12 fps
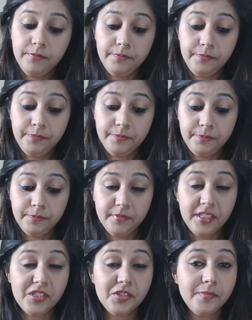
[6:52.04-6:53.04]

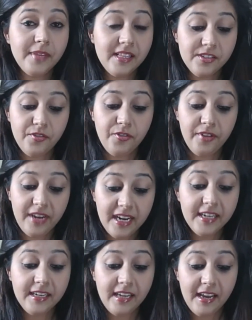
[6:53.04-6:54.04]
It smells
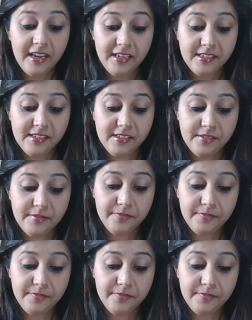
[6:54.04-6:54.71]
really nice.